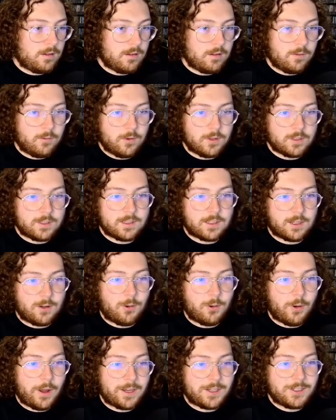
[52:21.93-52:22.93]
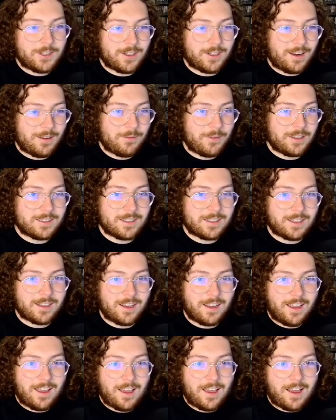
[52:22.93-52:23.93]
What's the question? I missed it.
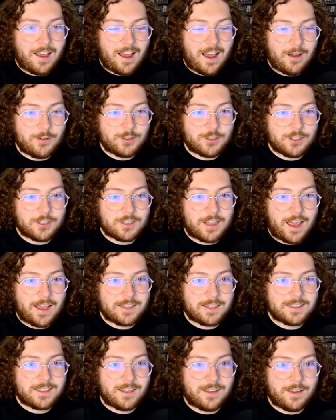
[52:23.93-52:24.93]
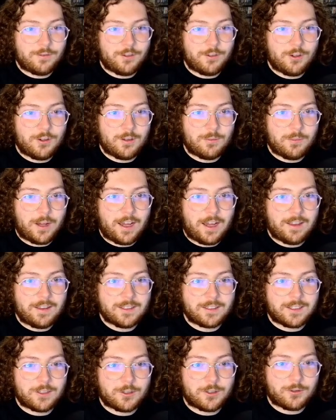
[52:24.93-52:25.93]
I was just asking if you could buy
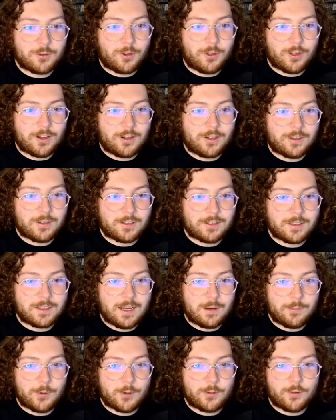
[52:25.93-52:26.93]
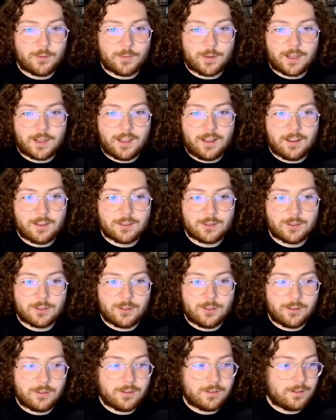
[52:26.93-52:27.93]
this controller separate from the
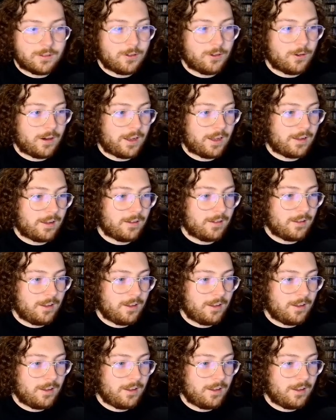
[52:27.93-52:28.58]
console, Craig.